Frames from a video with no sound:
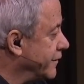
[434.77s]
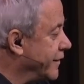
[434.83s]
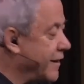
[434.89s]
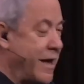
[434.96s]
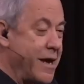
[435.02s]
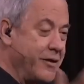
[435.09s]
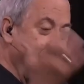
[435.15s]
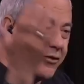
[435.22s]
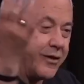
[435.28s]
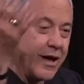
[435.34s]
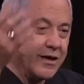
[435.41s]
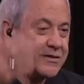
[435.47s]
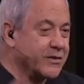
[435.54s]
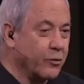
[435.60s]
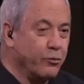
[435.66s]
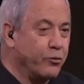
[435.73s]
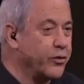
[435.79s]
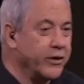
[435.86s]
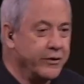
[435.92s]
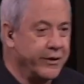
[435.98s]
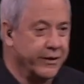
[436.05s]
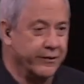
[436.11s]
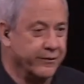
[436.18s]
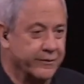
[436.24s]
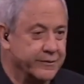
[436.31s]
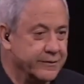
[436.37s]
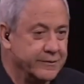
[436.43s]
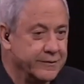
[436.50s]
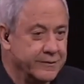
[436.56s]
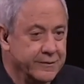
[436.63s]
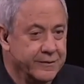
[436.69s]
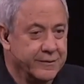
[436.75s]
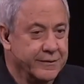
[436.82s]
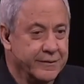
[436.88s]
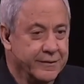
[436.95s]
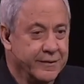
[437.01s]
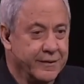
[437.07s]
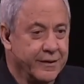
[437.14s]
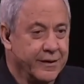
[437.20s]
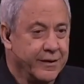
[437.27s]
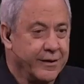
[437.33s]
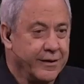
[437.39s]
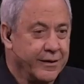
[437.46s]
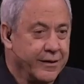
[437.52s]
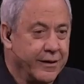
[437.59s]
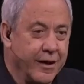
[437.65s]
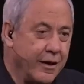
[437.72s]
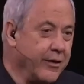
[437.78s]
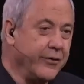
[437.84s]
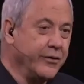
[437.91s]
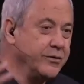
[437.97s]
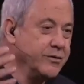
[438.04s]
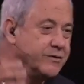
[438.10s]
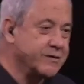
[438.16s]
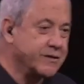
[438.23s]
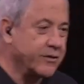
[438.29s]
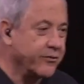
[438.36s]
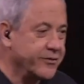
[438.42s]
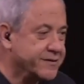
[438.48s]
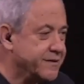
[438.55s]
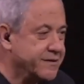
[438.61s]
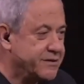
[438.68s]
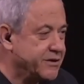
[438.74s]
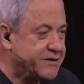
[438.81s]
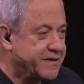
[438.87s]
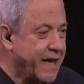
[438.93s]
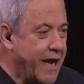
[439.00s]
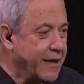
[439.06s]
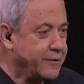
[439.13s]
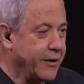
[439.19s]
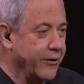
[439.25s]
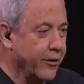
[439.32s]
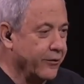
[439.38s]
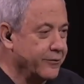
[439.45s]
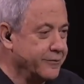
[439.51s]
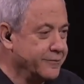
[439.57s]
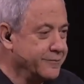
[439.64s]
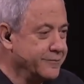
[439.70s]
Yeah, you guys are brilliant. The other two services just sat there.